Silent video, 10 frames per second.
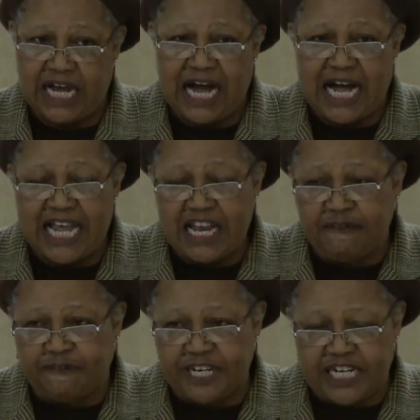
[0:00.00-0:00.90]
are
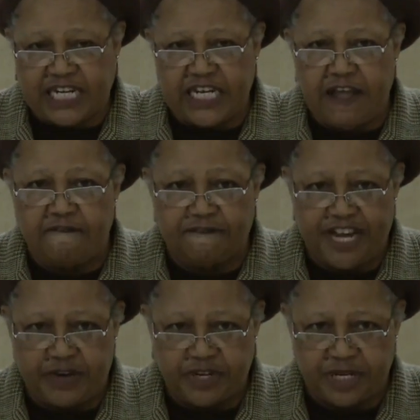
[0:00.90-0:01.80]
infinitely
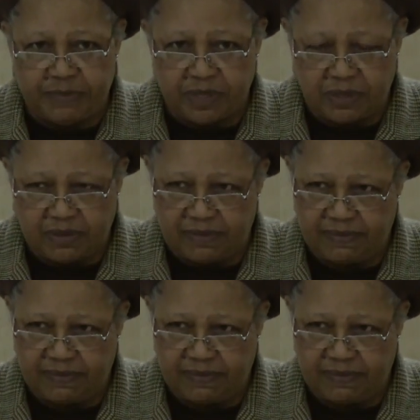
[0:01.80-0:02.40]
variable.